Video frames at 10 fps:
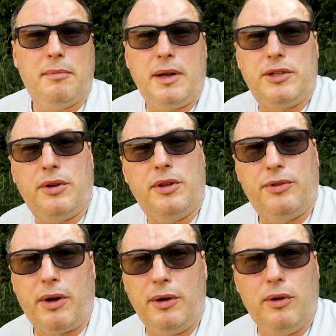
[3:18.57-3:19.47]
Make sure the
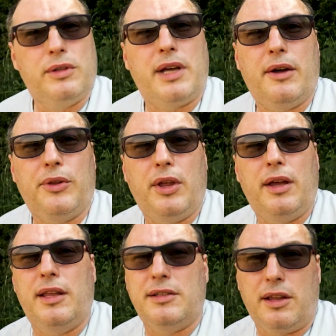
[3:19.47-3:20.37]
drone looks
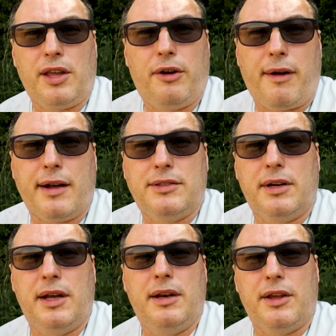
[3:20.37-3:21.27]
healthy, there's nothing cracked on it,